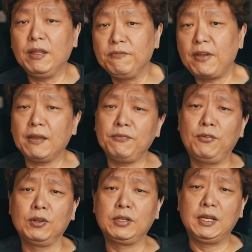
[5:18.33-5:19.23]
In fact,
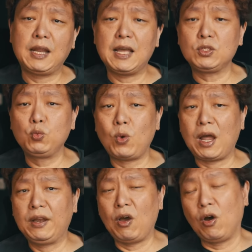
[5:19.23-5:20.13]
for the last
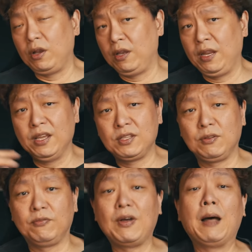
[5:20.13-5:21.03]
1 odd years
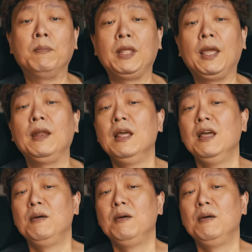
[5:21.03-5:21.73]
of update,